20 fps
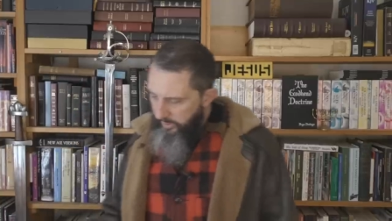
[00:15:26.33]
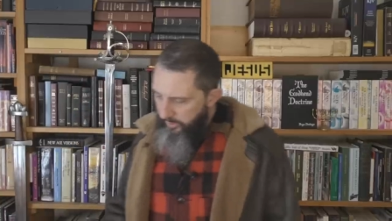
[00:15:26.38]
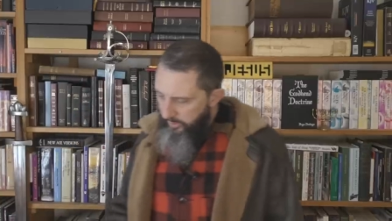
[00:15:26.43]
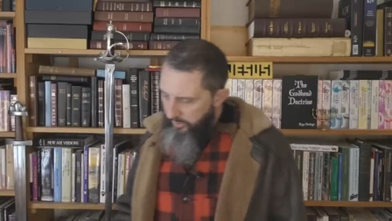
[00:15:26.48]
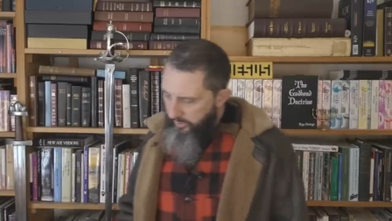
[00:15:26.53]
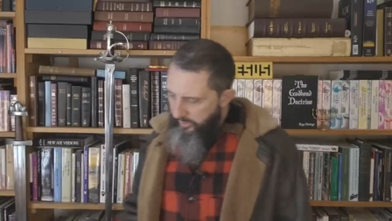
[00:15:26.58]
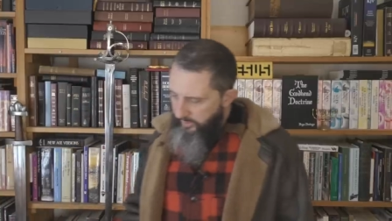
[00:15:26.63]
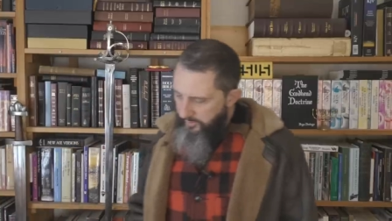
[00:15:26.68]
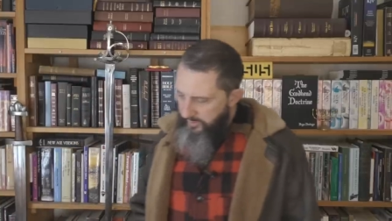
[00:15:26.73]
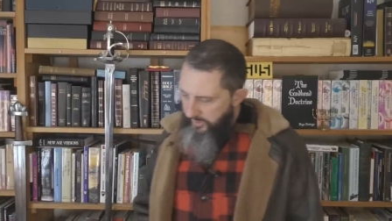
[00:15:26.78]

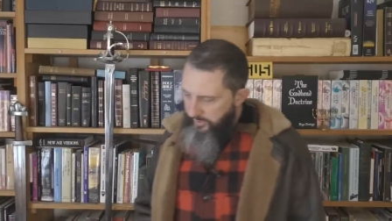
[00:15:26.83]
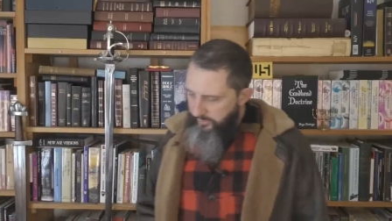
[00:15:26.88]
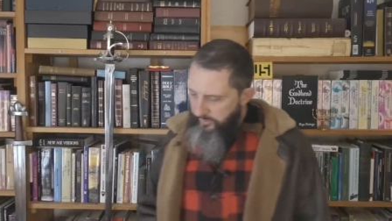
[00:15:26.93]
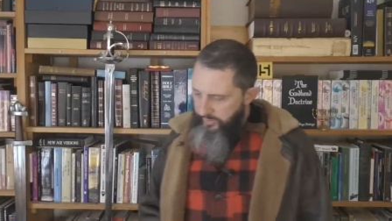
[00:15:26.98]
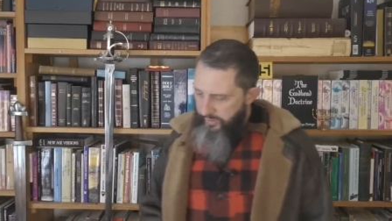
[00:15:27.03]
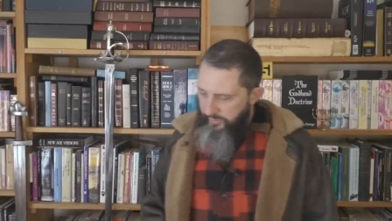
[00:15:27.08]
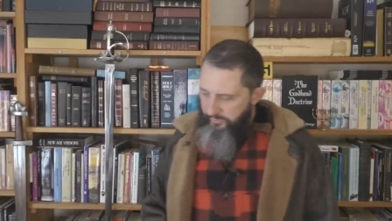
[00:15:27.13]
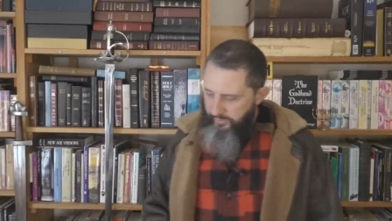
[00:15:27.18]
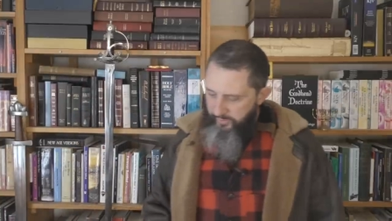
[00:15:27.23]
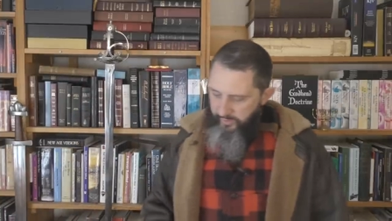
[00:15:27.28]
Go to Ezekiel
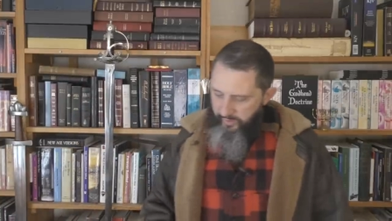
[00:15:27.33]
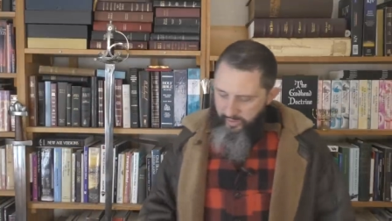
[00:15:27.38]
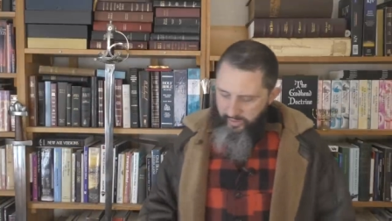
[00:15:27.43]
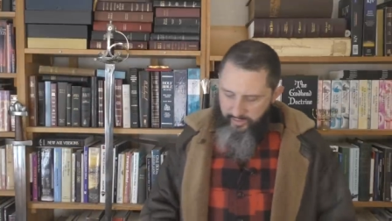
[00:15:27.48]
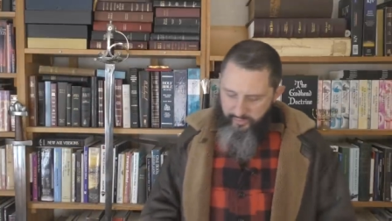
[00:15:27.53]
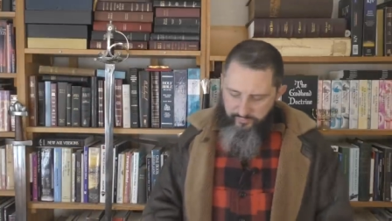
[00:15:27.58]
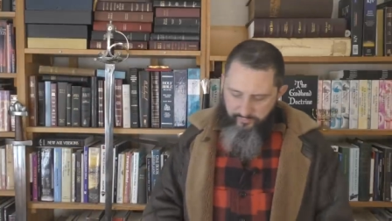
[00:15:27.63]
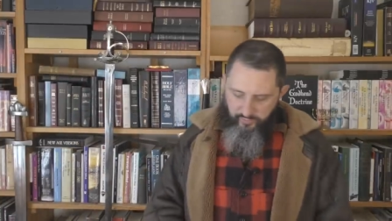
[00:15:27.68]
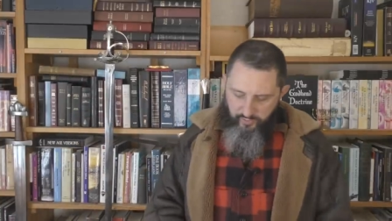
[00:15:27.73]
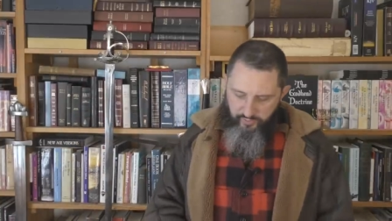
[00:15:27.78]
chapter
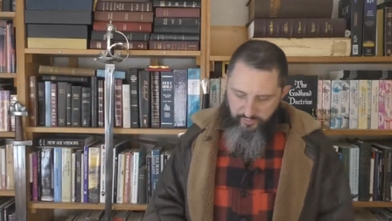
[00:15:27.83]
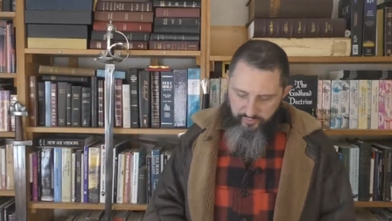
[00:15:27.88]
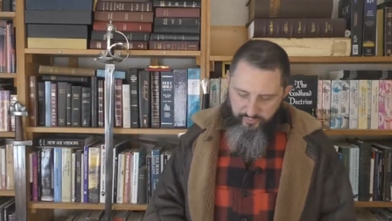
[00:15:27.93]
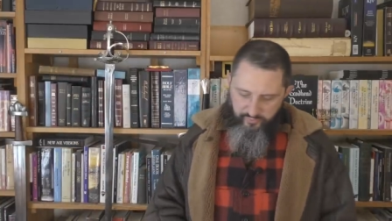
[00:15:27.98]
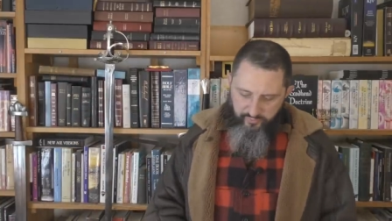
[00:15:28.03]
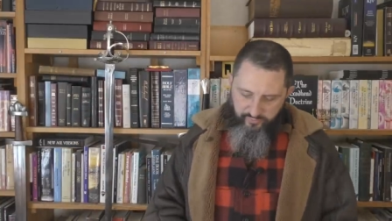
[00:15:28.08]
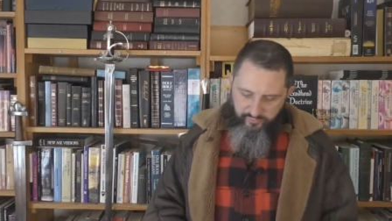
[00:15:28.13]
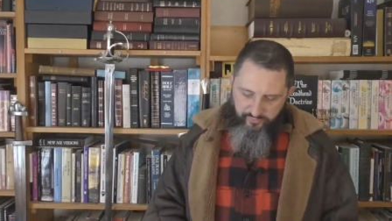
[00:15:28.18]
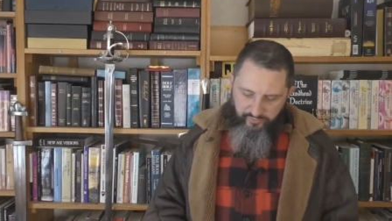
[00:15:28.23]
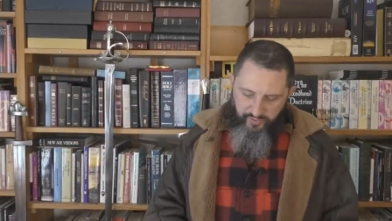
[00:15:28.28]
9, verse
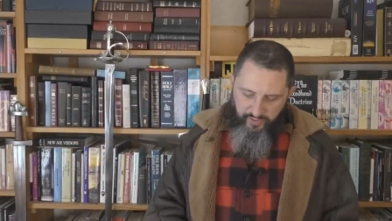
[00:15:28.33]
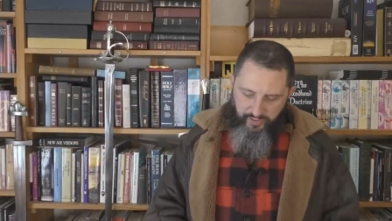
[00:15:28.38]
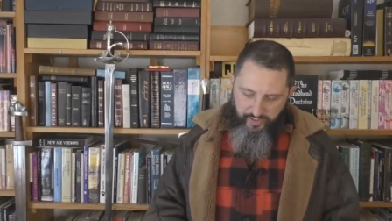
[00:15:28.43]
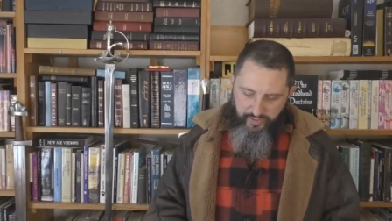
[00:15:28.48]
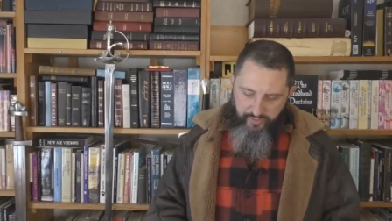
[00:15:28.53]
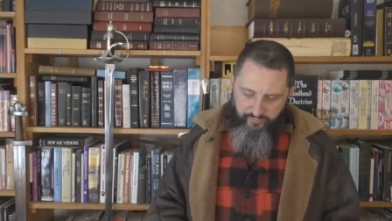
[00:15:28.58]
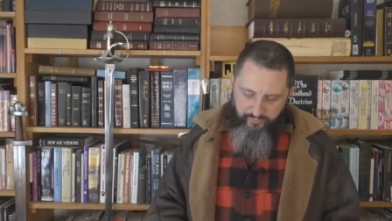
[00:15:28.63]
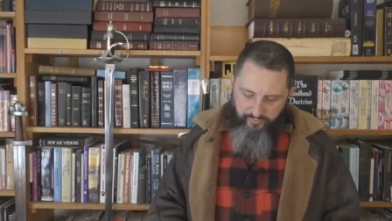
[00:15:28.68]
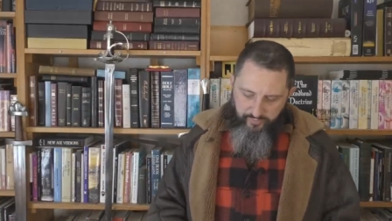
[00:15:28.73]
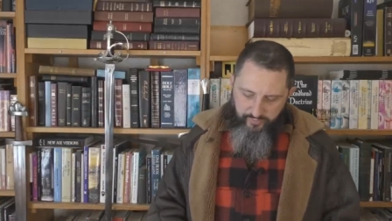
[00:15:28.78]

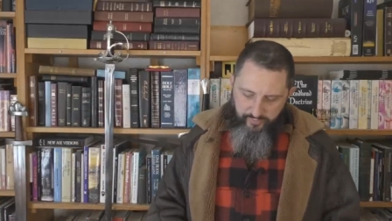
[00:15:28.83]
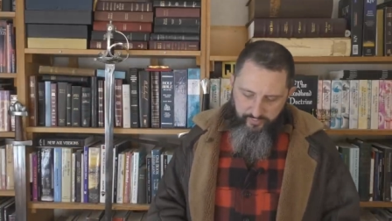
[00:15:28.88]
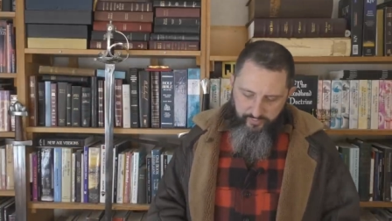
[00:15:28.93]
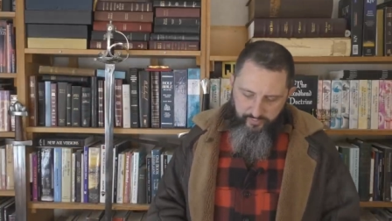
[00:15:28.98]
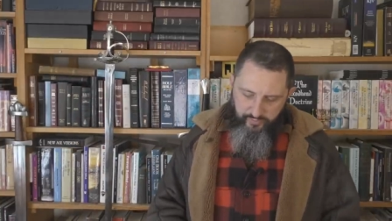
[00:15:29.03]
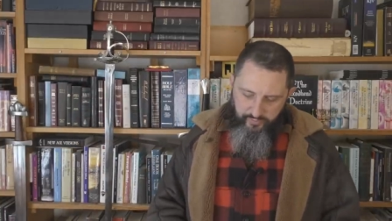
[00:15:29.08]
5.